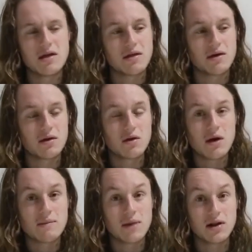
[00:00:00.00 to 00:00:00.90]
that
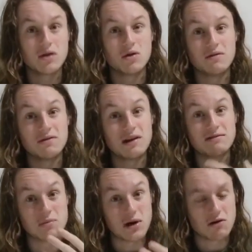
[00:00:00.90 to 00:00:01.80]
I must not have
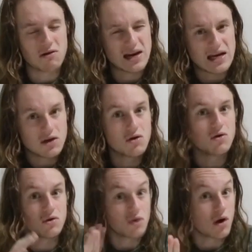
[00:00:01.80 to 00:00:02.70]
loved my granny,
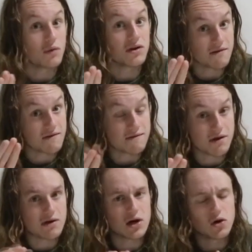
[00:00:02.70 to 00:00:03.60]
who I was
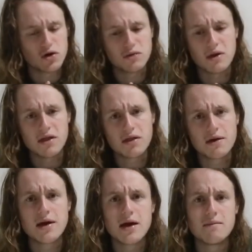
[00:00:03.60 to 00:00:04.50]
very close with,
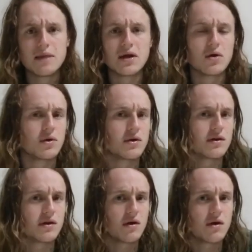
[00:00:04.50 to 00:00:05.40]

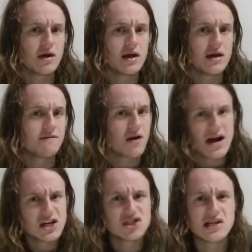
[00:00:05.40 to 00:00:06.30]
because if
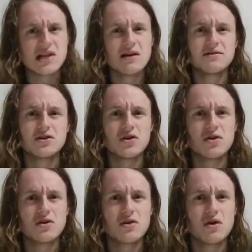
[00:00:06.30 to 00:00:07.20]
I actually loved
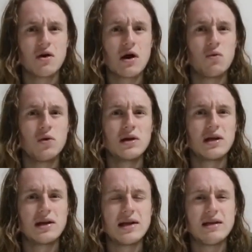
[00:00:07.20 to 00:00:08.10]
her, I
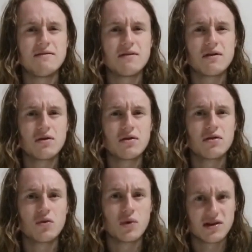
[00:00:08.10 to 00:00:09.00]
wouldn't leave
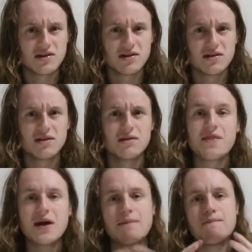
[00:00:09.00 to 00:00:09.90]
the Witnesses.
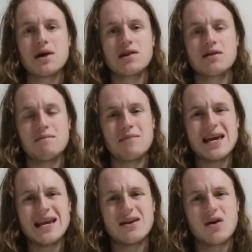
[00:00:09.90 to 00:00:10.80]
That it must
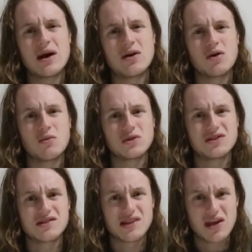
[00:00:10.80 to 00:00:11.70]
mean I don't want
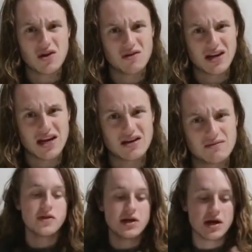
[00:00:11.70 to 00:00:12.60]
to see her again.
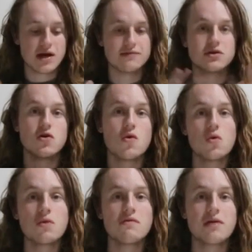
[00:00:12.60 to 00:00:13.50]
But then after
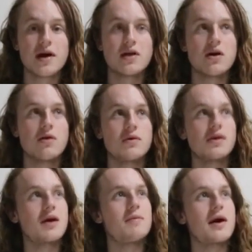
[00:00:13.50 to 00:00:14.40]
all of that, I
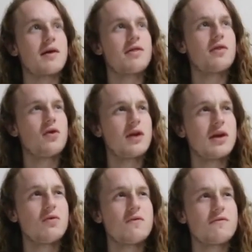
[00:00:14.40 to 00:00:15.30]
was about
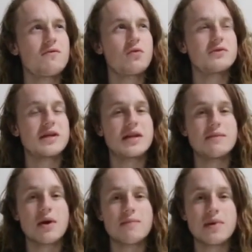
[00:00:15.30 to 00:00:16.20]
13 or 14
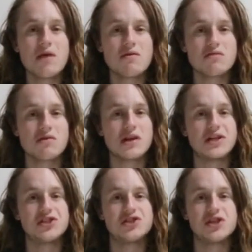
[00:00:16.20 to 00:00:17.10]
and my parents'
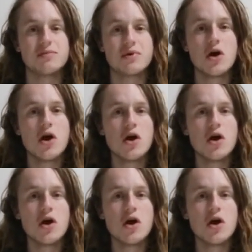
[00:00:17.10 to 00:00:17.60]
relationship